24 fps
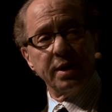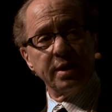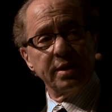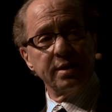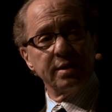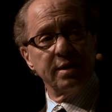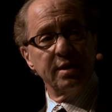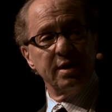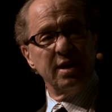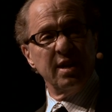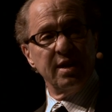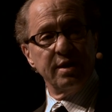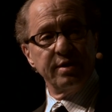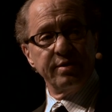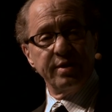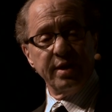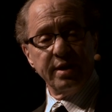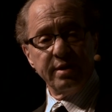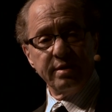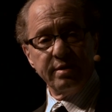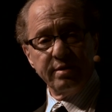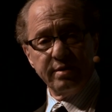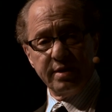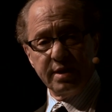but
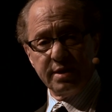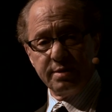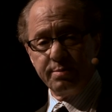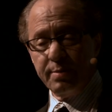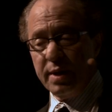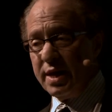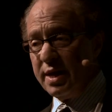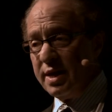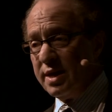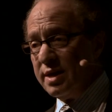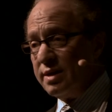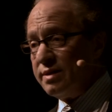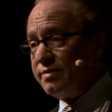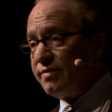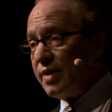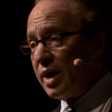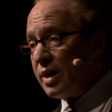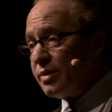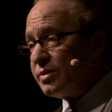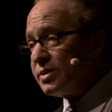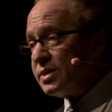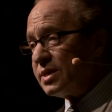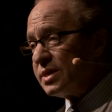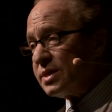there's many
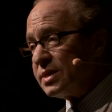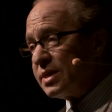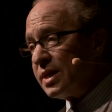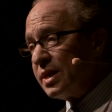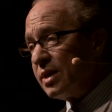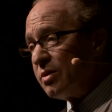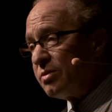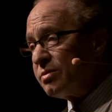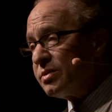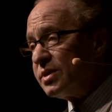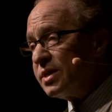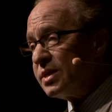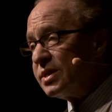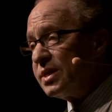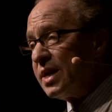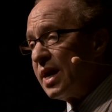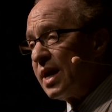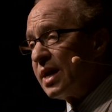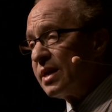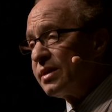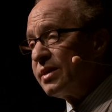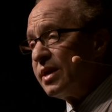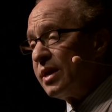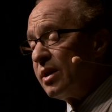viruses they don't
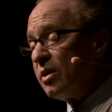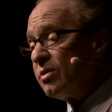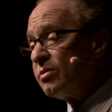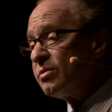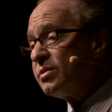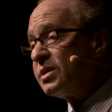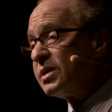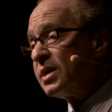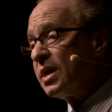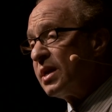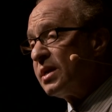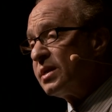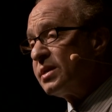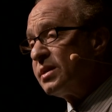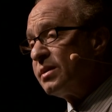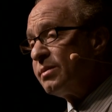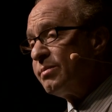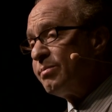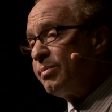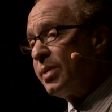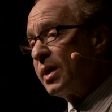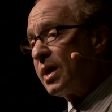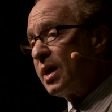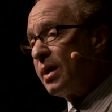detect. They don't
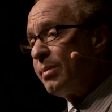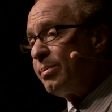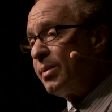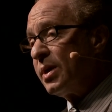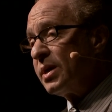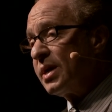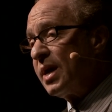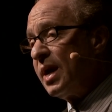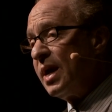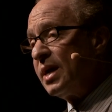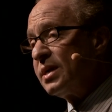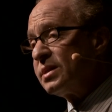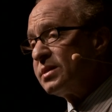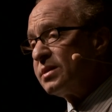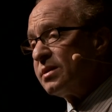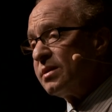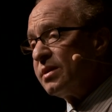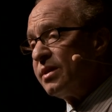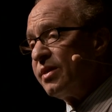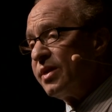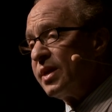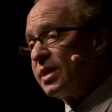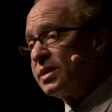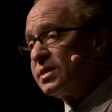pick up on
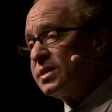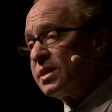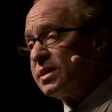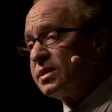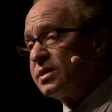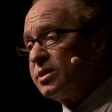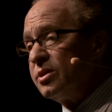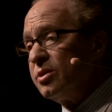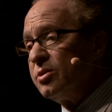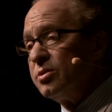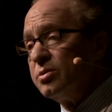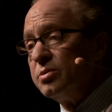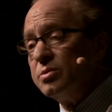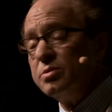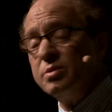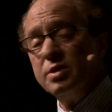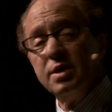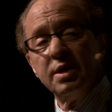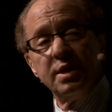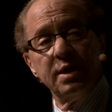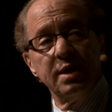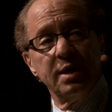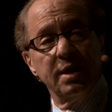cancer. It thinks it's you.